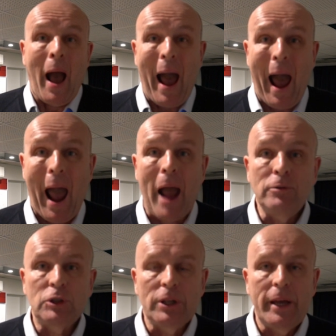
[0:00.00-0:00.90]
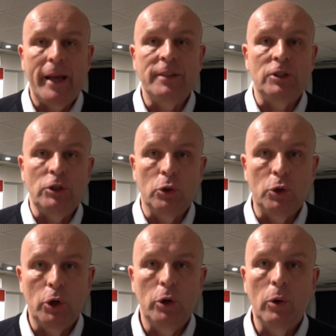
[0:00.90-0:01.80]
how to get your
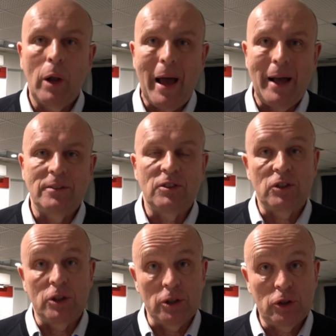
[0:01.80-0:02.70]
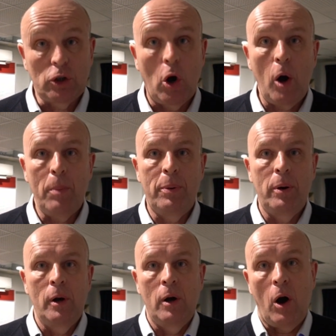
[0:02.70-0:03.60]
Google ads to the top
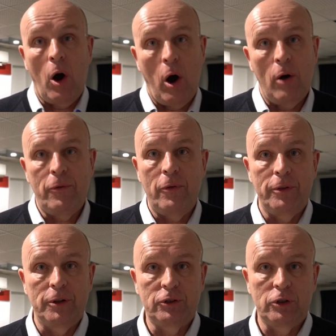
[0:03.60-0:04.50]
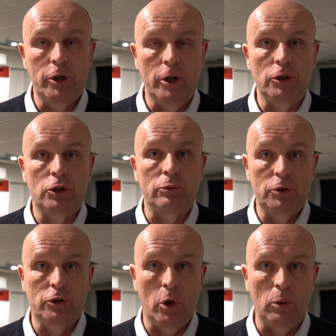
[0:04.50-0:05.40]
of the search
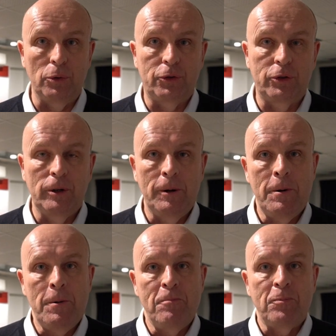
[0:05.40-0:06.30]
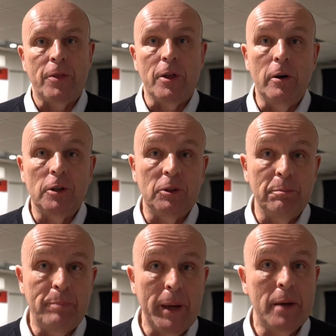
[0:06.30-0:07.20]
results. There are
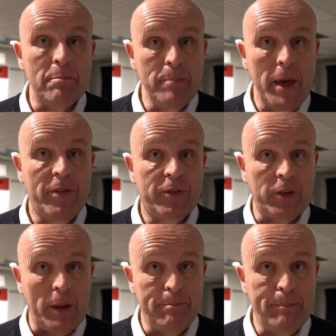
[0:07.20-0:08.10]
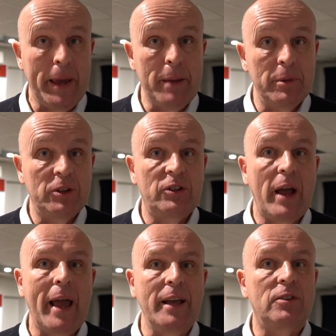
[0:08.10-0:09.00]
some big myths and big
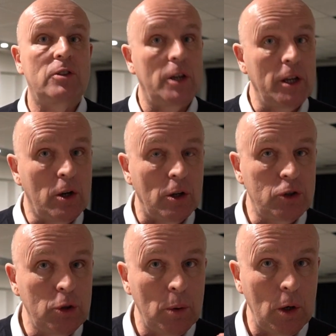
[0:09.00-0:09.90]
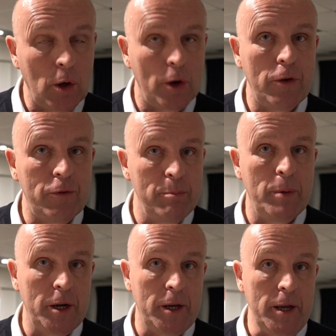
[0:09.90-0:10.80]
mistakes that can cost you a lot of
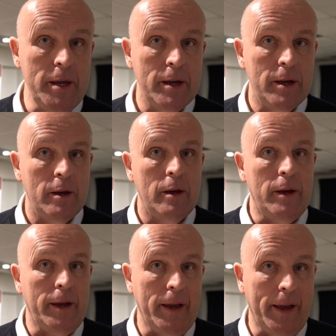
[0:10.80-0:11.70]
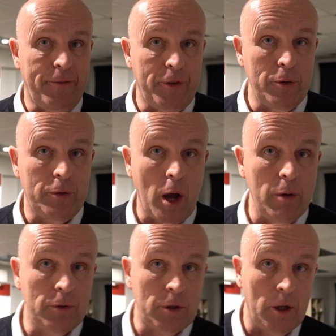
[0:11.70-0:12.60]
money if you
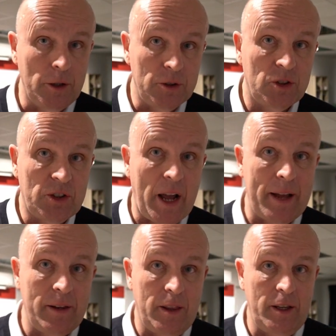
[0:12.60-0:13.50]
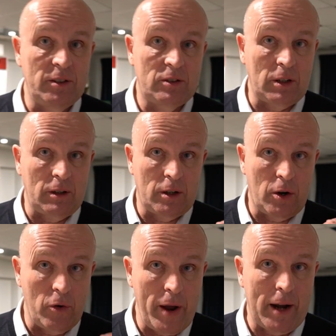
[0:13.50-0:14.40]
don't understand this
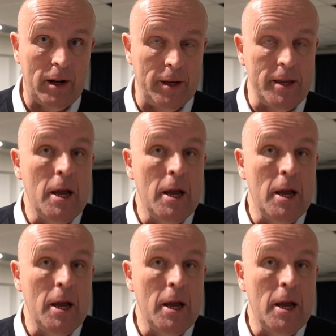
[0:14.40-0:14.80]
correctly.